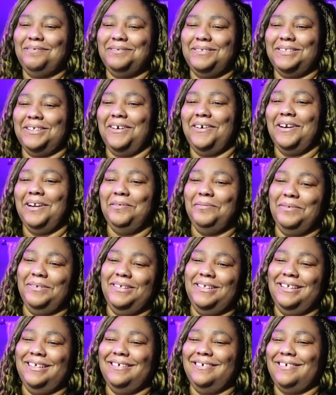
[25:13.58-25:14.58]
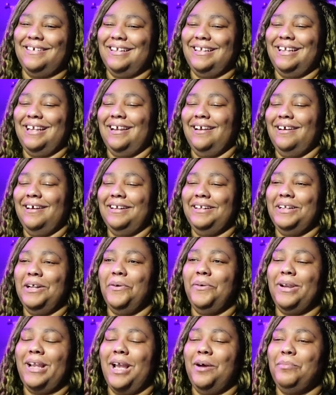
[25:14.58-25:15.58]
I'm sorry, but oh god,
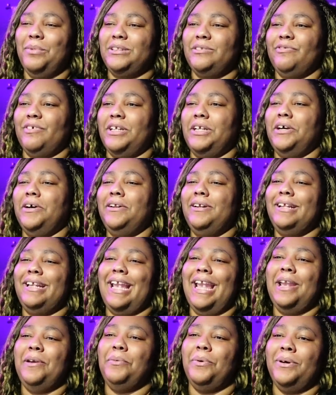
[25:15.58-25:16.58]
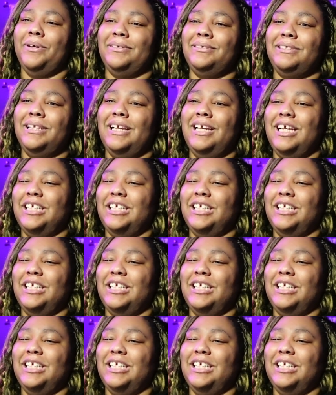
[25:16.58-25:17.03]
knowing how much of a cunt Kate was,